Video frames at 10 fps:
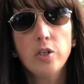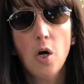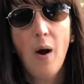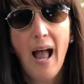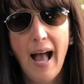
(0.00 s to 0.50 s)

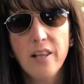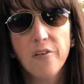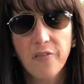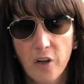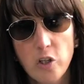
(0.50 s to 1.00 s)
had the
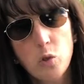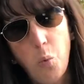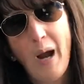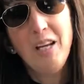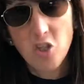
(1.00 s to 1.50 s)
first
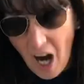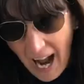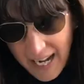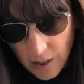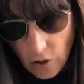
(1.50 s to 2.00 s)
white
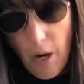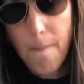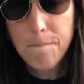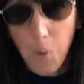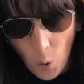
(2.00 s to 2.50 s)
child
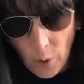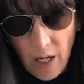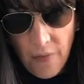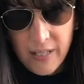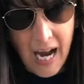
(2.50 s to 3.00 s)
born
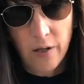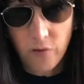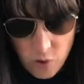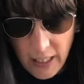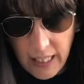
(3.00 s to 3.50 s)
in the town of
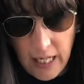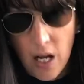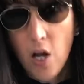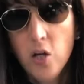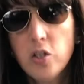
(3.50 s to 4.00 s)
Truckee.
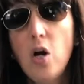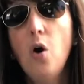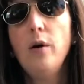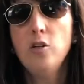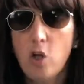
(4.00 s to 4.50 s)

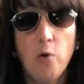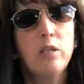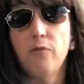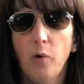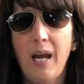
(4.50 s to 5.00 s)
So
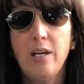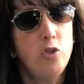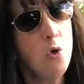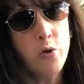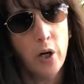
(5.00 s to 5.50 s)
Joseph Gray
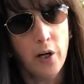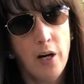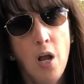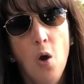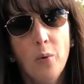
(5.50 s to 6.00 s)
Jr.
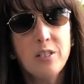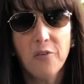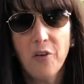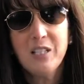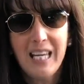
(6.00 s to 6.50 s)
was the
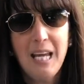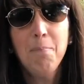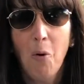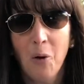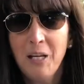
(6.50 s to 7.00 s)
first kid
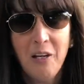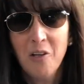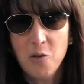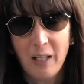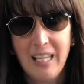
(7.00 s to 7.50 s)
born here in
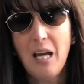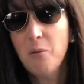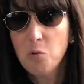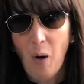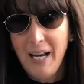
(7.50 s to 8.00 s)
Truckee that
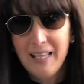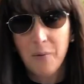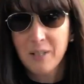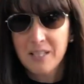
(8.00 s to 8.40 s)
was white, that